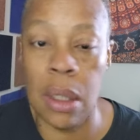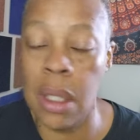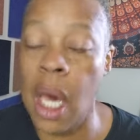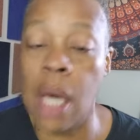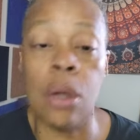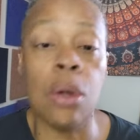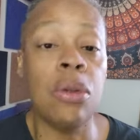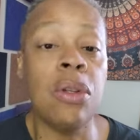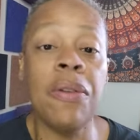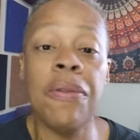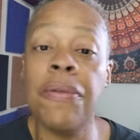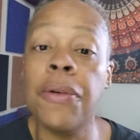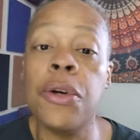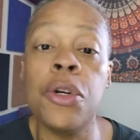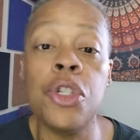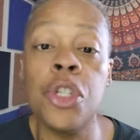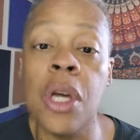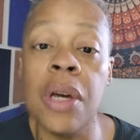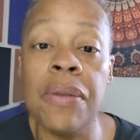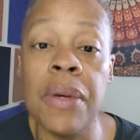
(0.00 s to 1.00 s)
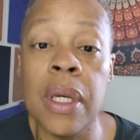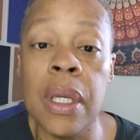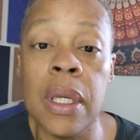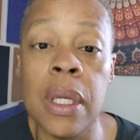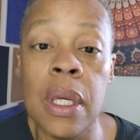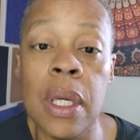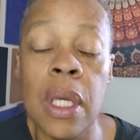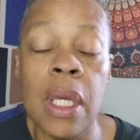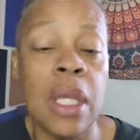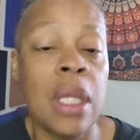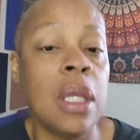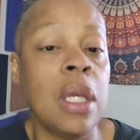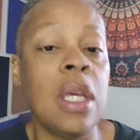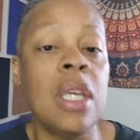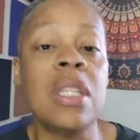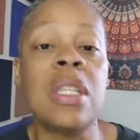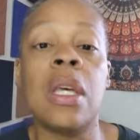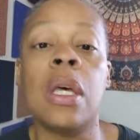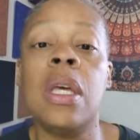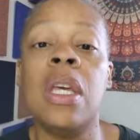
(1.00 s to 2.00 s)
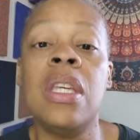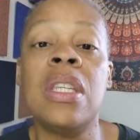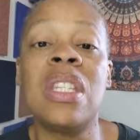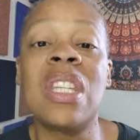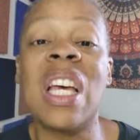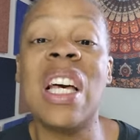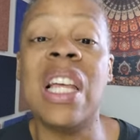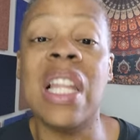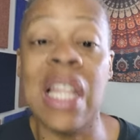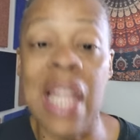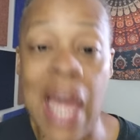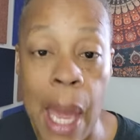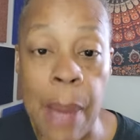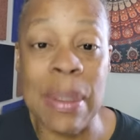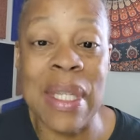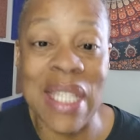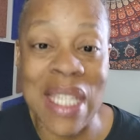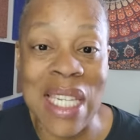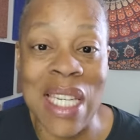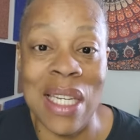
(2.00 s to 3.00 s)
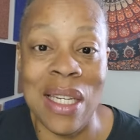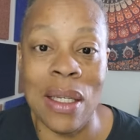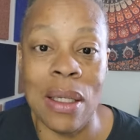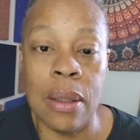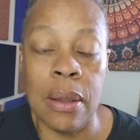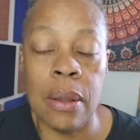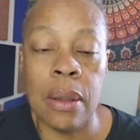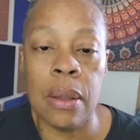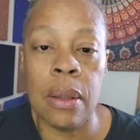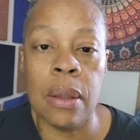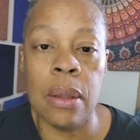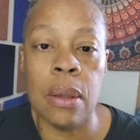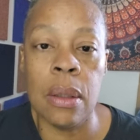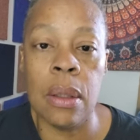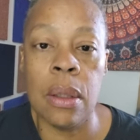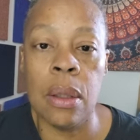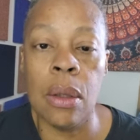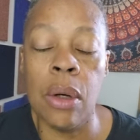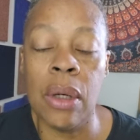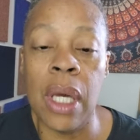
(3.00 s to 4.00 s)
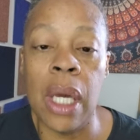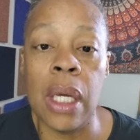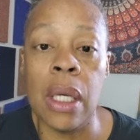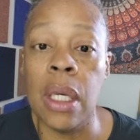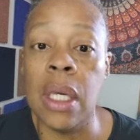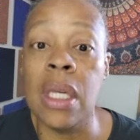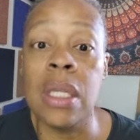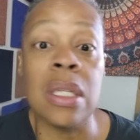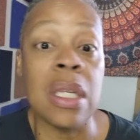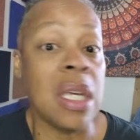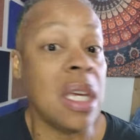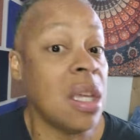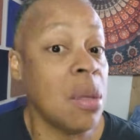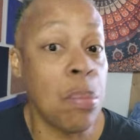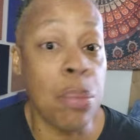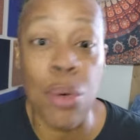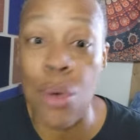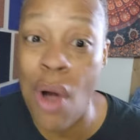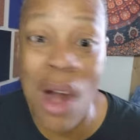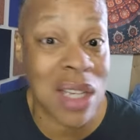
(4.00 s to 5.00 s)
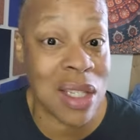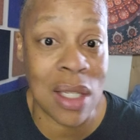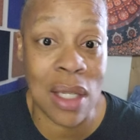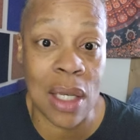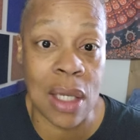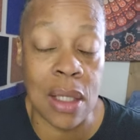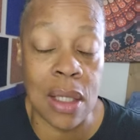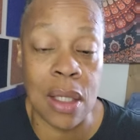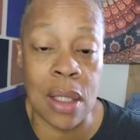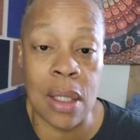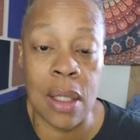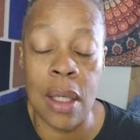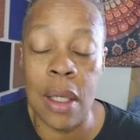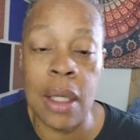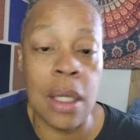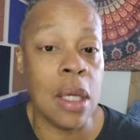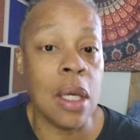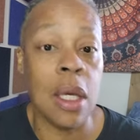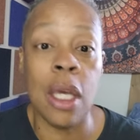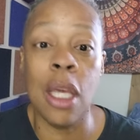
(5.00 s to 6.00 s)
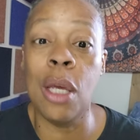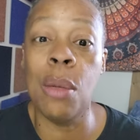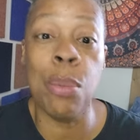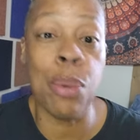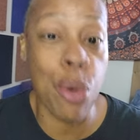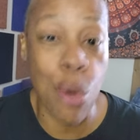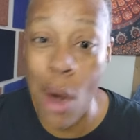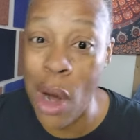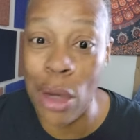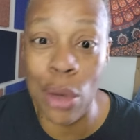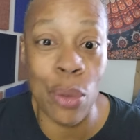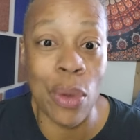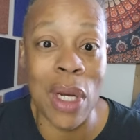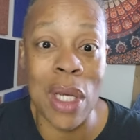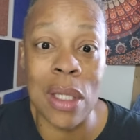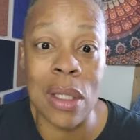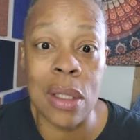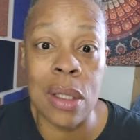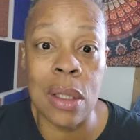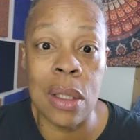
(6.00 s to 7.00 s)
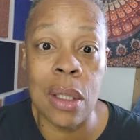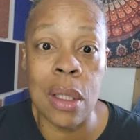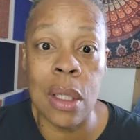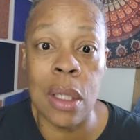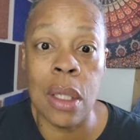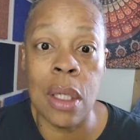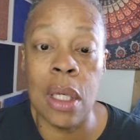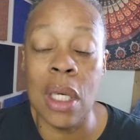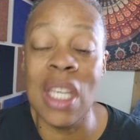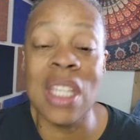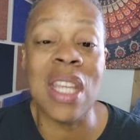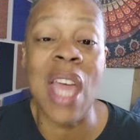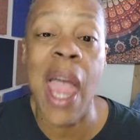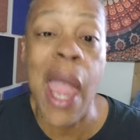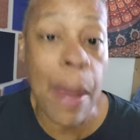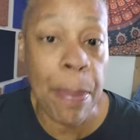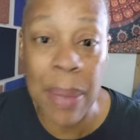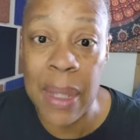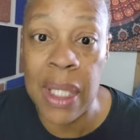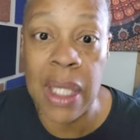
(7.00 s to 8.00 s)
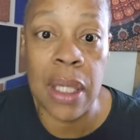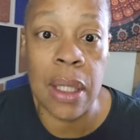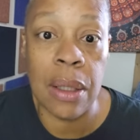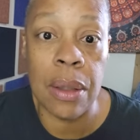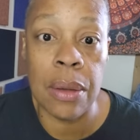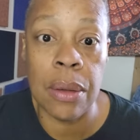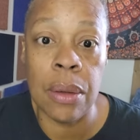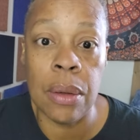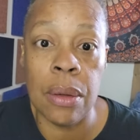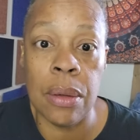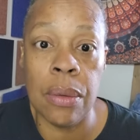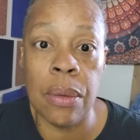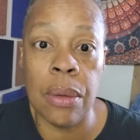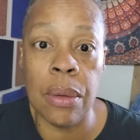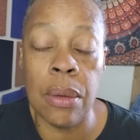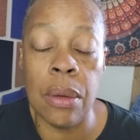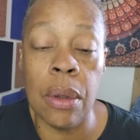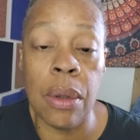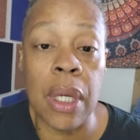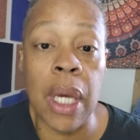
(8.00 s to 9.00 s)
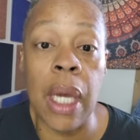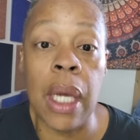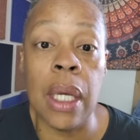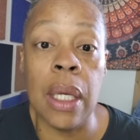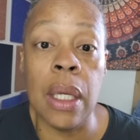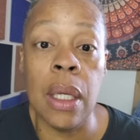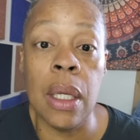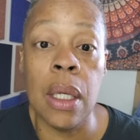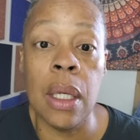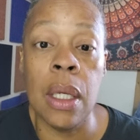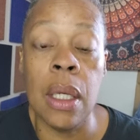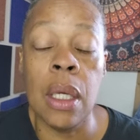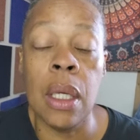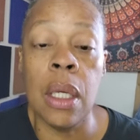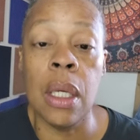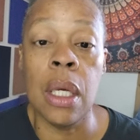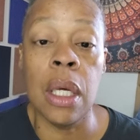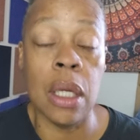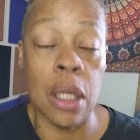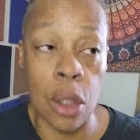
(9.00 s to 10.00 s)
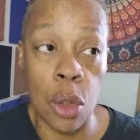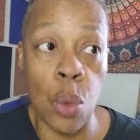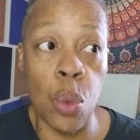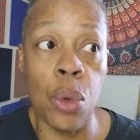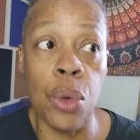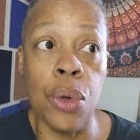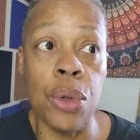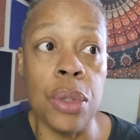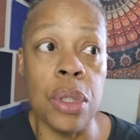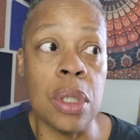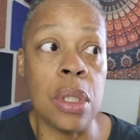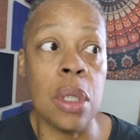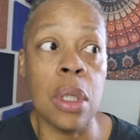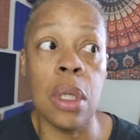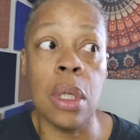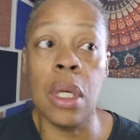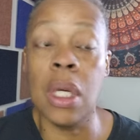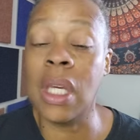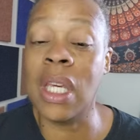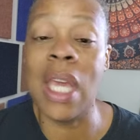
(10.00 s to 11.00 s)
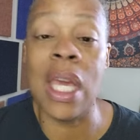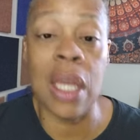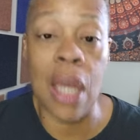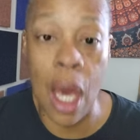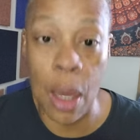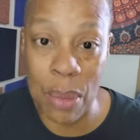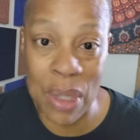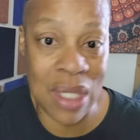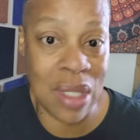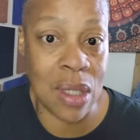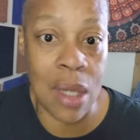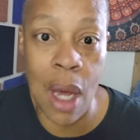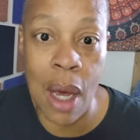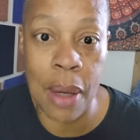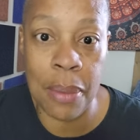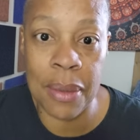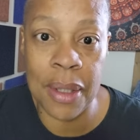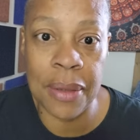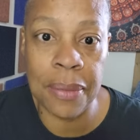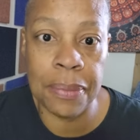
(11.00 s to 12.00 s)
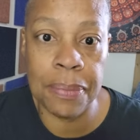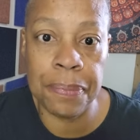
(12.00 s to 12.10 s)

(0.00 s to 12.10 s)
not on the verge of it, it's, it's collapsing. Okay? It's in process, in progress, it's happening. Okay? In other words, it cannot be stopped.